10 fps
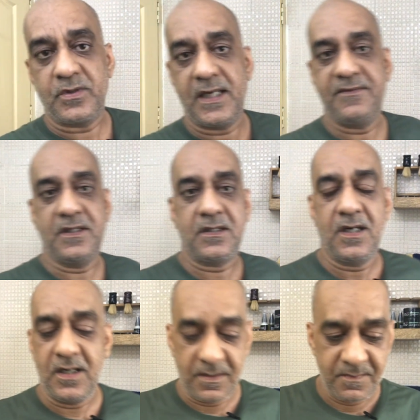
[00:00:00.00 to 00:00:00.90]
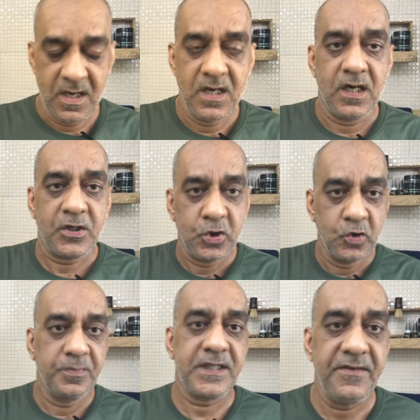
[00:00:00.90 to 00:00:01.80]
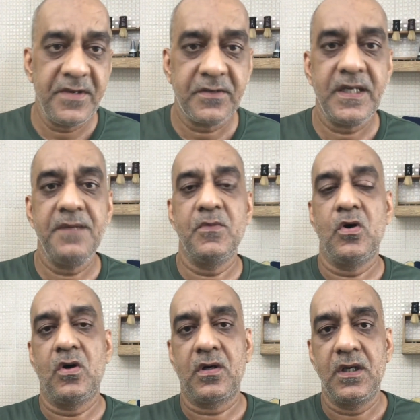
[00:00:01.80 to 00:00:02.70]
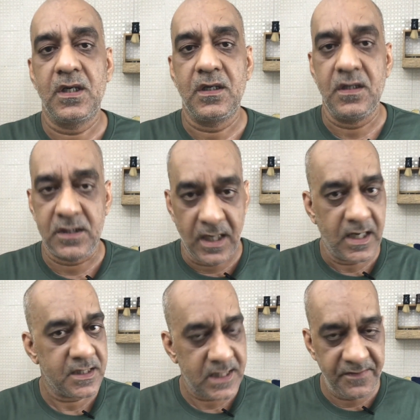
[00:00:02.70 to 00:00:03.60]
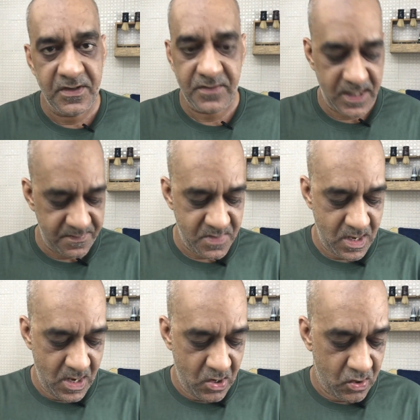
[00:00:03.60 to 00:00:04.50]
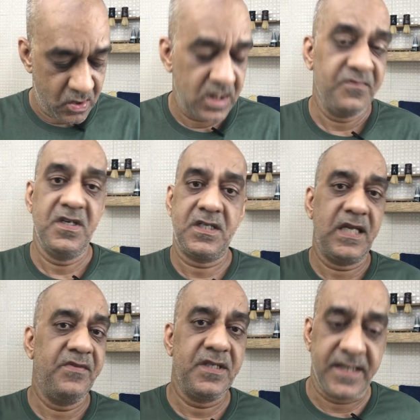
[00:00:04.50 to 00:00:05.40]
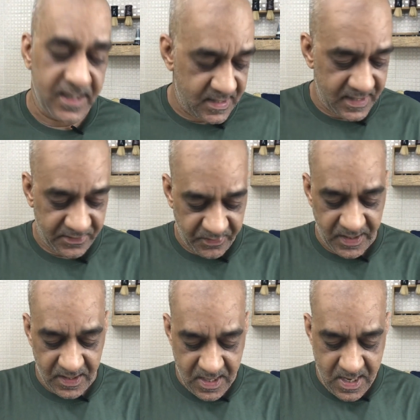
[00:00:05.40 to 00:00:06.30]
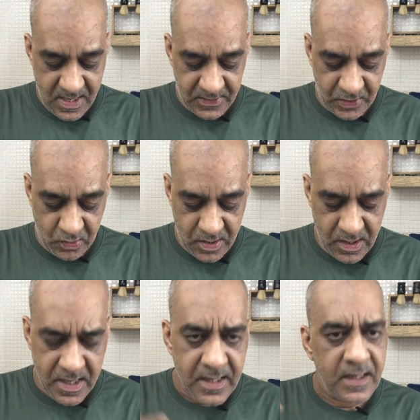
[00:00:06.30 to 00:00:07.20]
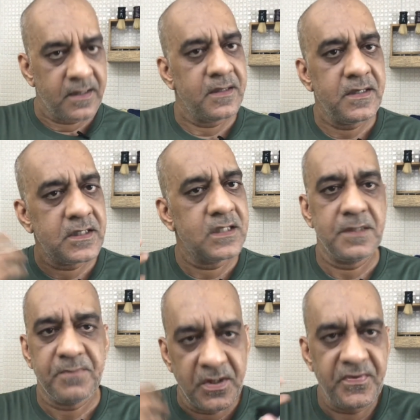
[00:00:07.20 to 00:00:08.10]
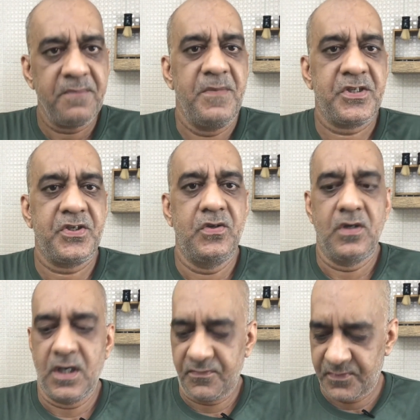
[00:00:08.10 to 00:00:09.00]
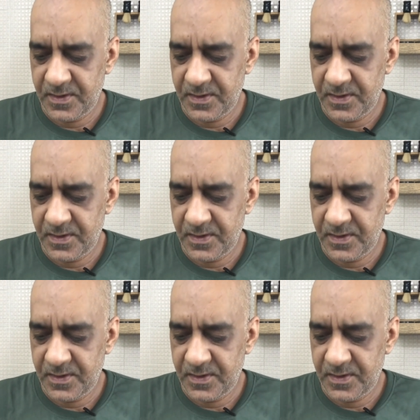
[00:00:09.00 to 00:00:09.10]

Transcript: have it, a tube shaving cream, or a jar shaving cream, or even a shaving gel as well. So it's the perfect mixture of